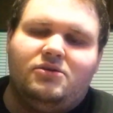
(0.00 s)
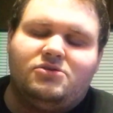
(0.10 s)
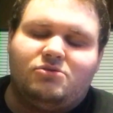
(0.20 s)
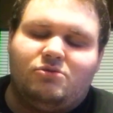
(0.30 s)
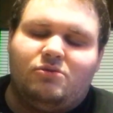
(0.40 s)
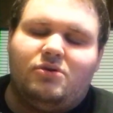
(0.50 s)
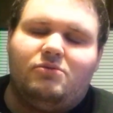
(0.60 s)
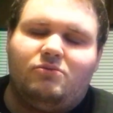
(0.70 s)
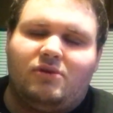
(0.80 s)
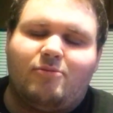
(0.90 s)
So
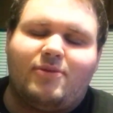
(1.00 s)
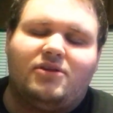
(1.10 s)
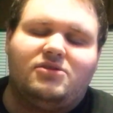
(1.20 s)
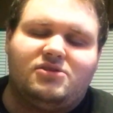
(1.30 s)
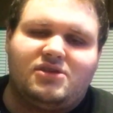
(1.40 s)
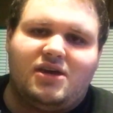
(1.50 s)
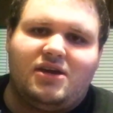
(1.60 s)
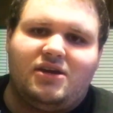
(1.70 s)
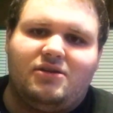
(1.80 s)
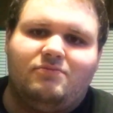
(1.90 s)
what I'm about to
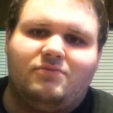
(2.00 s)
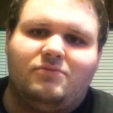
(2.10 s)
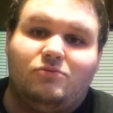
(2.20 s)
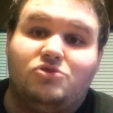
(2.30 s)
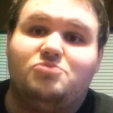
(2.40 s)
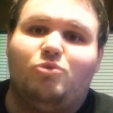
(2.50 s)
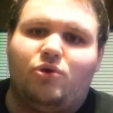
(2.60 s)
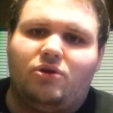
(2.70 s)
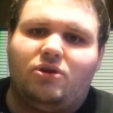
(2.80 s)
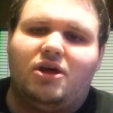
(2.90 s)
say will
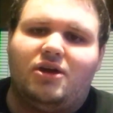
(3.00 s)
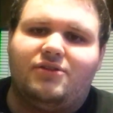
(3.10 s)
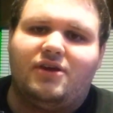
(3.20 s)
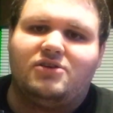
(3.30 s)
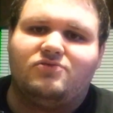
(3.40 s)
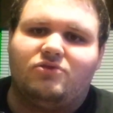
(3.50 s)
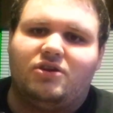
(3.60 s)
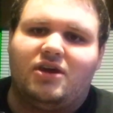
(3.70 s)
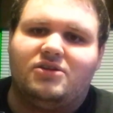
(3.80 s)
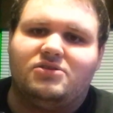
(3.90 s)
spoil a lot of things for you
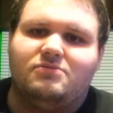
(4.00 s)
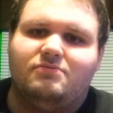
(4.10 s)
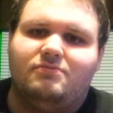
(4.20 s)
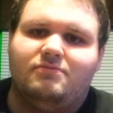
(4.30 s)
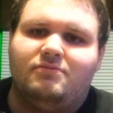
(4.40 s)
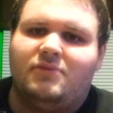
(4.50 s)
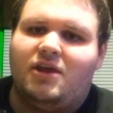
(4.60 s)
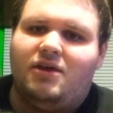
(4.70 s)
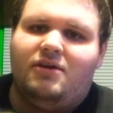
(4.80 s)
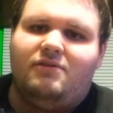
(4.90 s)
guys
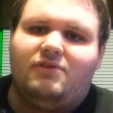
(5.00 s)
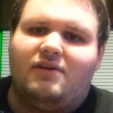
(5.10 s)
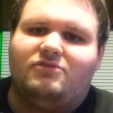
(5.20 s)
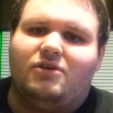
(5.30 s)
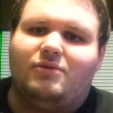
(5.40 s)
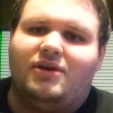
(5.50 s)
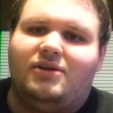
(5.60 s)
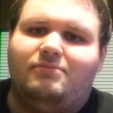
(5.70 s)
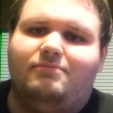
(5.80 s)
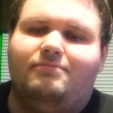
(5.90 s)
if you have not read it.